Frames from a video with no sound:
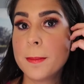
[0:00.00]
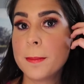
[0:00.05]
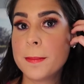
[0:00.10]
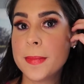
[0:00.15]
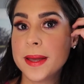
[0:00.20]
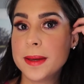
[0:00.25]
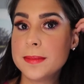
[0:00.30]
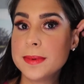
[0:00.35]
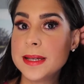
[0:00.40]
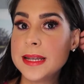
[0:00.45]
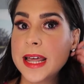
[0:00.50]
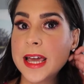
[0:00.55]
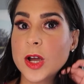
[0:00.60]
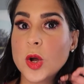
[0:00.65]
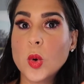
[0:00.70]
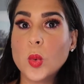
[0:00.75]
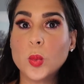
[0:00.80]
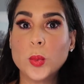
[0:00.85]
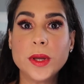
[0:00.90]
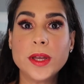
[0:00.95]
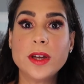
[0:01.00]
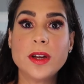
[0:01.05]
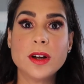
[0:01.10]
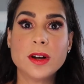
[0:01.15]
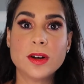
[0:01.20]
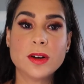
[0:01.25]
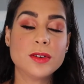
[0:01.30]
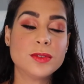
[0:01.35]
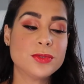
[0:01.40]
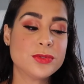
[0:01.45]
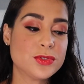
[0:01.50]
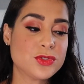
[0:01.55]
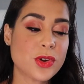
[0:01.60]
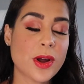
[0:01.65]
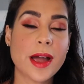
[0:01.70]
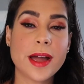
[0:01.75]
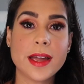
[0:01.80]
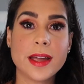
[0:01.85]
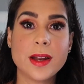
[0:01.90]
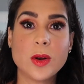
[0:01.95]
maybe like a week of
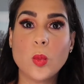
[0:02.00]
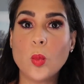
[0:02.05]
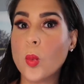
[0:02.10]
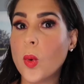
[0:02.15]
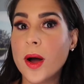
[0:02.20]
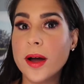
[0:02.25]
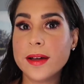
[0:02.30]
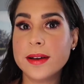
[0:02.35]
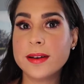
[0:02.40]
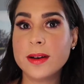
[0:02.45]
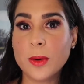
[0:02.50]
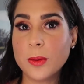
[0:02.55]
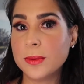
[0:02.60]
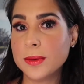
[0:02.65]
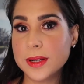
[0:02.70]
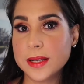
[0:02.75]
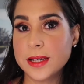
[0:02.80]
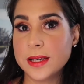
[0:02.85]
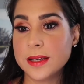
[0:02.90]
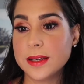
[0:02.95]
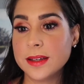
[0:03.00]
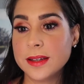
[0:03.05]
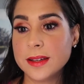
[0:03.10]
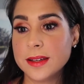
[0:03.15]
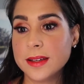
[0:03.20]
trying one only